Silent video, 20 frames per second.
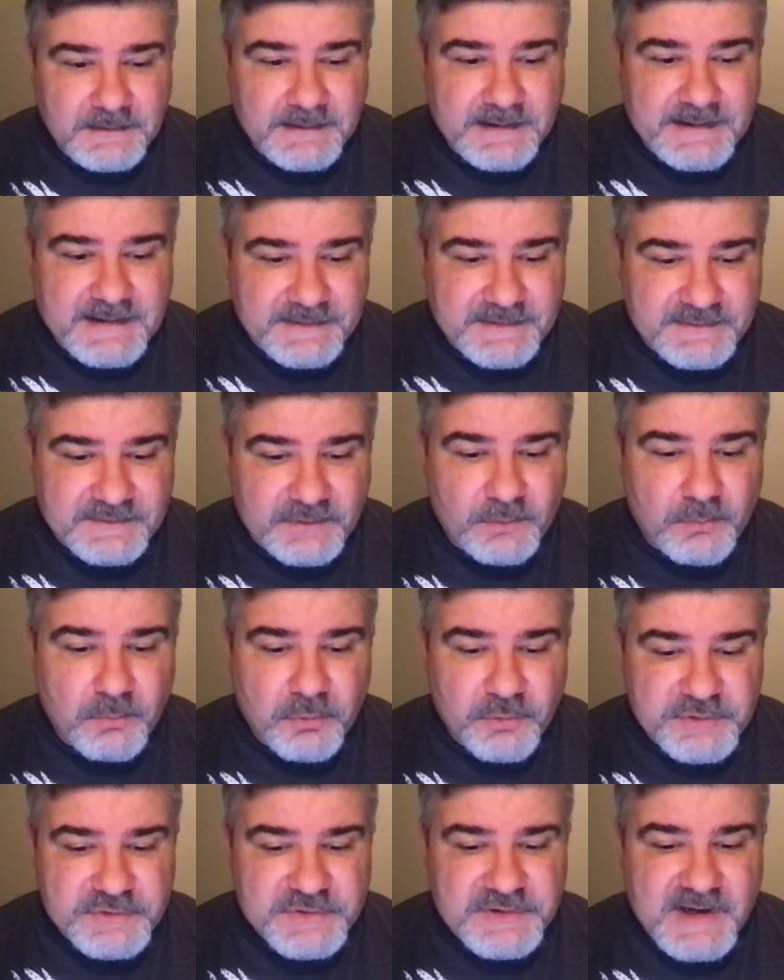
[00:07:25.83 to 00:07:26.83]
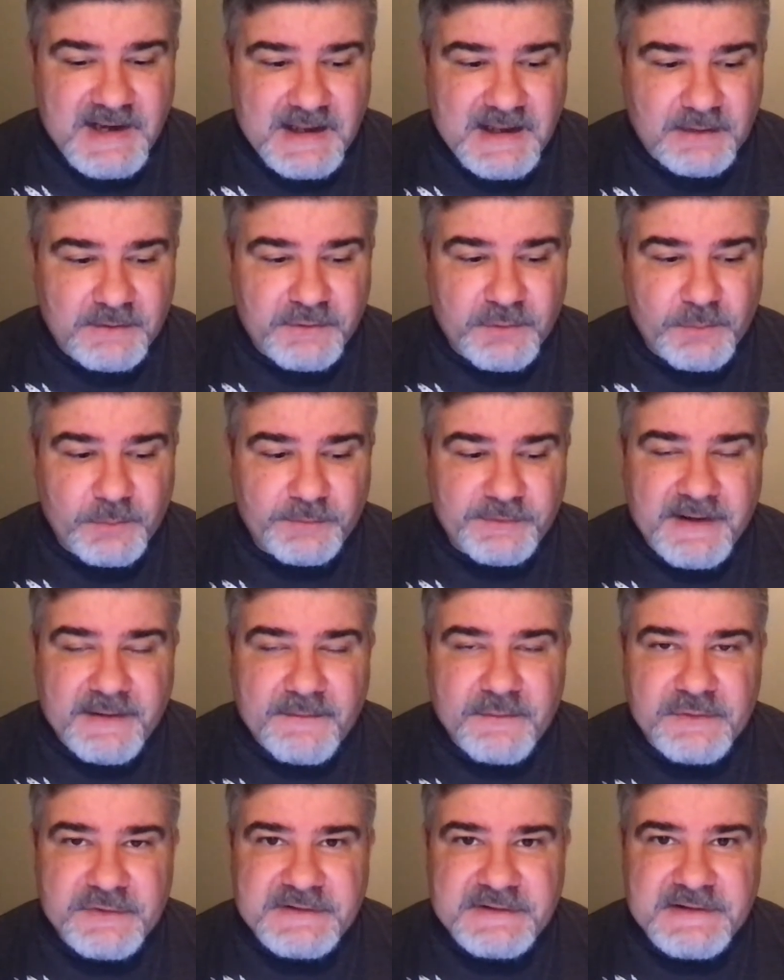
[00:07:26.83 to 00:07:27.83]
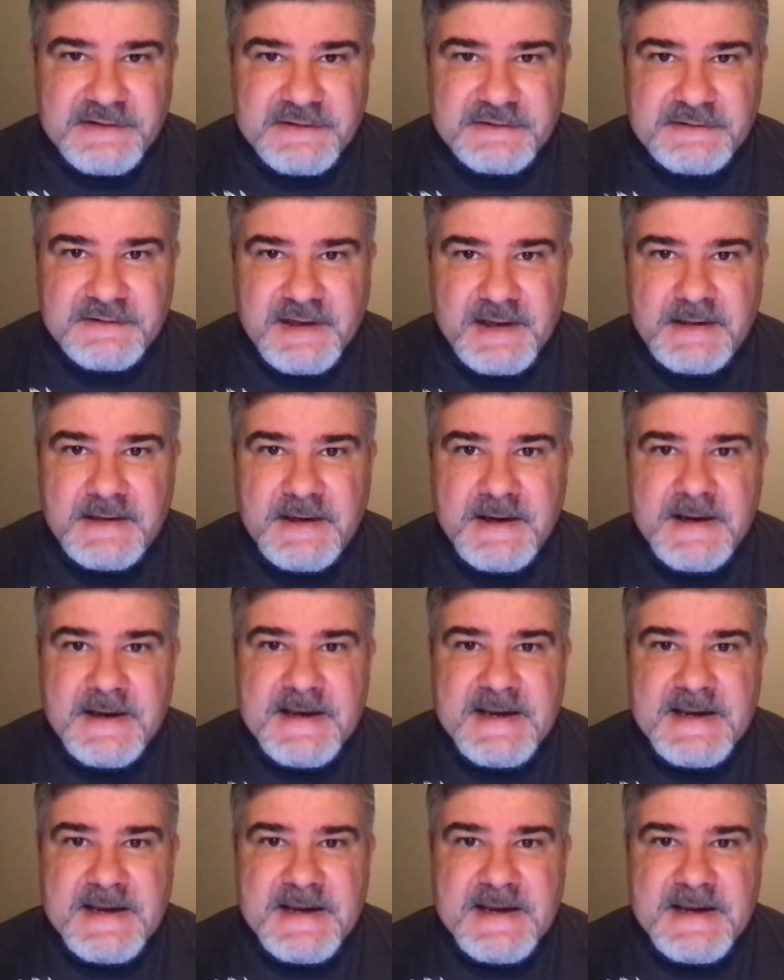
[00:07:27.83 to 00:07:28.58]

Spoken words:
like a stillborn child who will never see the sun.